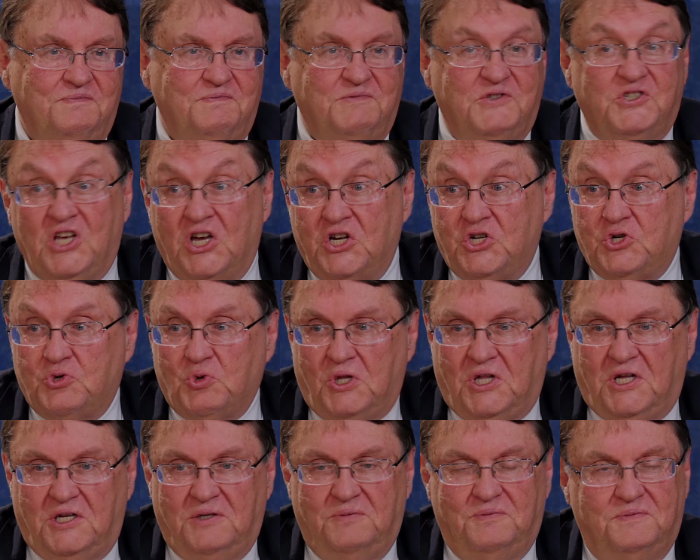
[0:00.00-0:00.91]

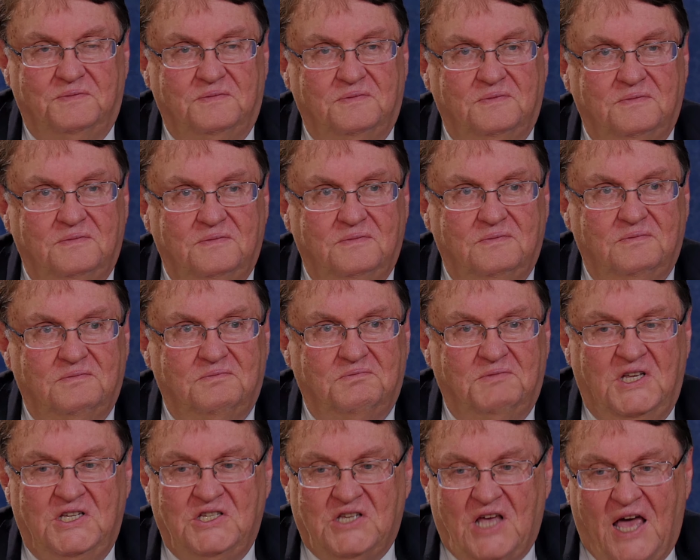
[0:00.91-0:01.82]
sexually.
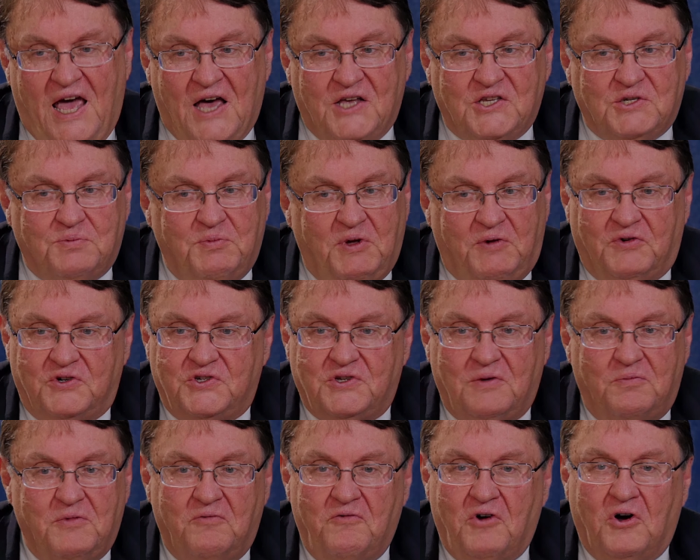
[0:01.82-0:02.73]
He's asked me for
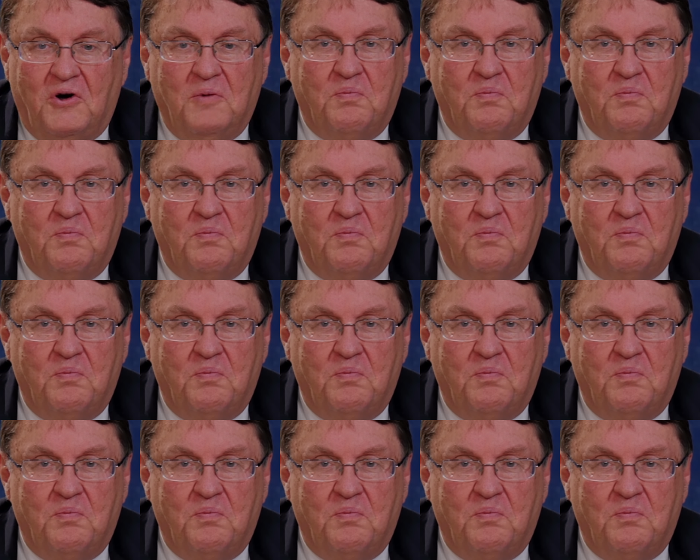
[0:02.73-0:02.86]
something